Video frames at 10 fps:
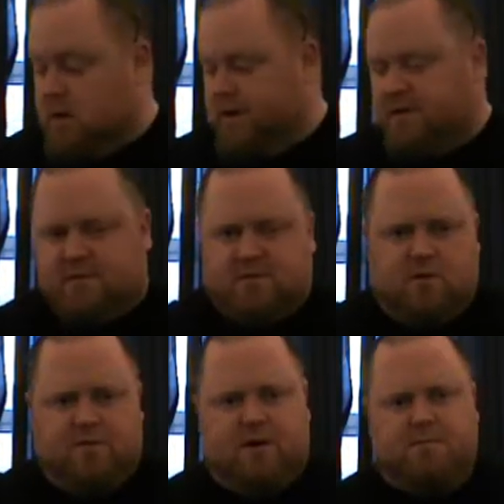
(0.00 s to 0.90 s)
I need to
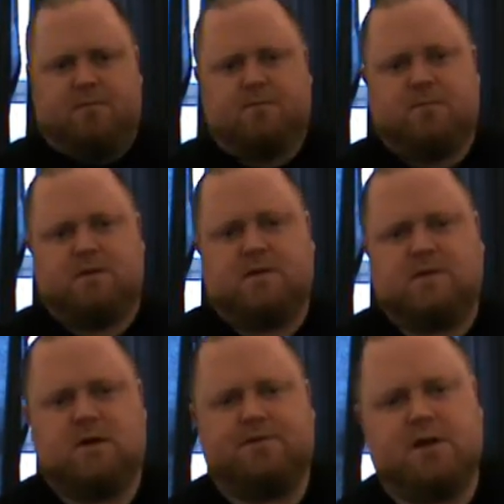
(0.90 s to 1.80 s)
sort of,
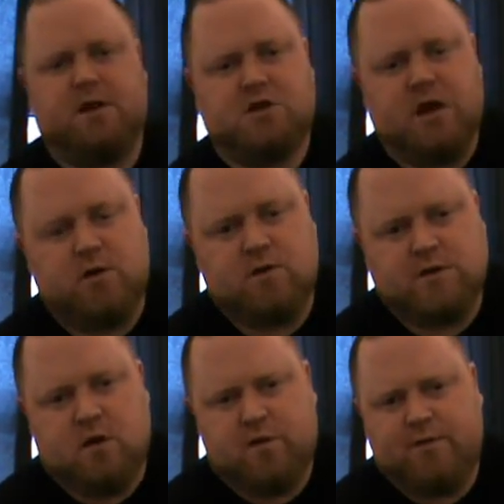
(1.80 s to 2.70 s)
since I've done the channel,
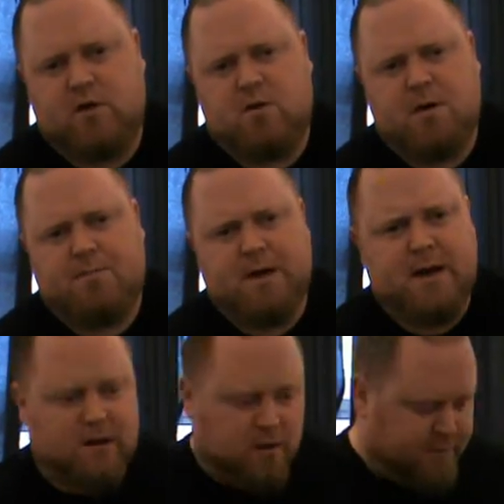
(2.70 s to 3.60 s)
because I got rid of a lot of my
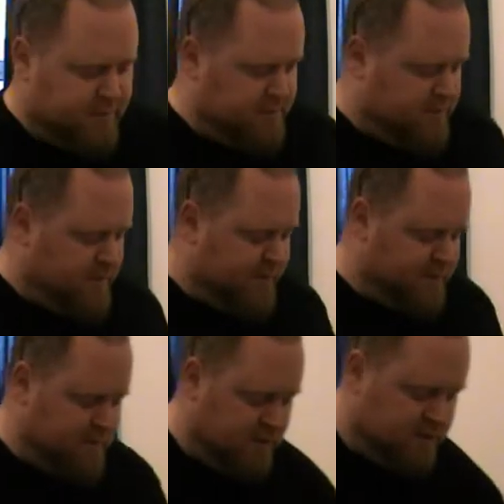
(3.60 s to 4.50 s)
beer glasses, so I've
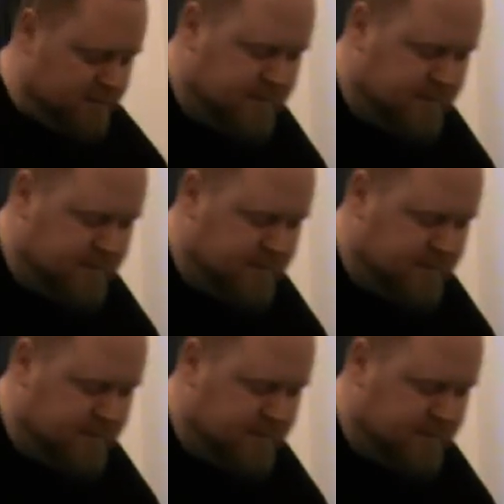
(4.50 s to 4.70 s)
had to